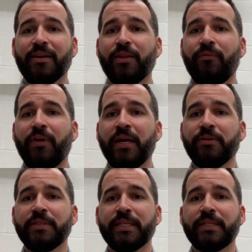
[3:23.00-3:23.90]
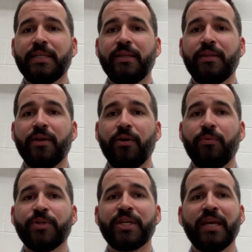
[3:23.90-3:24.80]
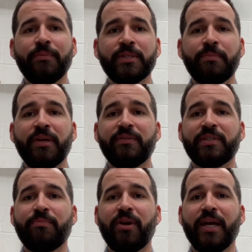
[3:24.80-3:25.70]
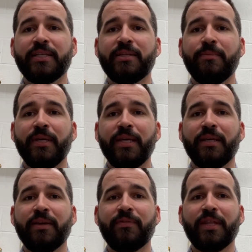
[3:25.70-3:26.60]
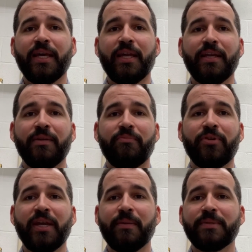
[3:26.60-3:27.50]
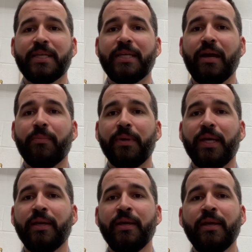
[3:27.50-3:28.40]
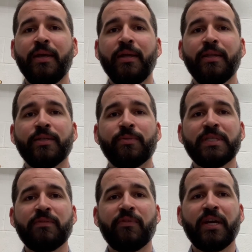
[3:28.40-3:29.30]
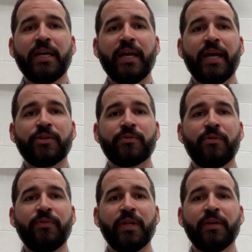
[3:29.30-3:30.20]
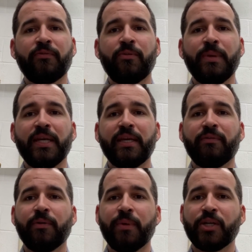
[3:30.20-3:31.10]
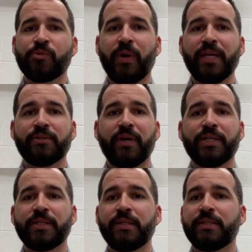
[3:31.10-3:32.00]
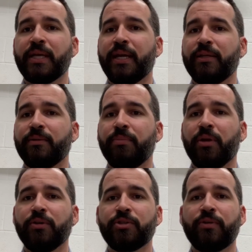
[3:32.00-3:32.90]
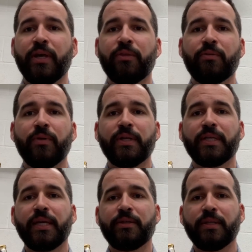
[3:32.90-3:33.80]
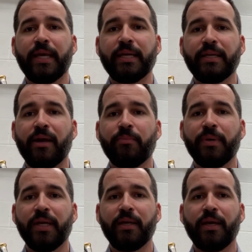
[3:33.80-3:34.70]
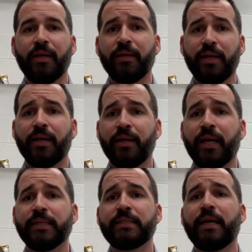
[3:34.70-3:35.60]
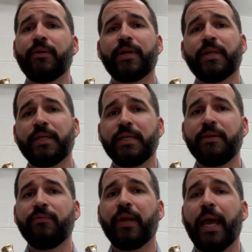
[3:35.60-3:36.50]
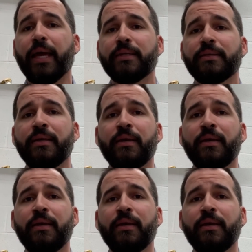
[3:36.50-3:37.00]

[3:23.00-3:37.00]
on the final 16th note, which again was a bit of a surprise to me, given that it preempts the downbeat. This wasn't very natural feeling for me to give it much weight, so I just decided to blow straight through it to get to that downbeat and get a nice sound on the D flat.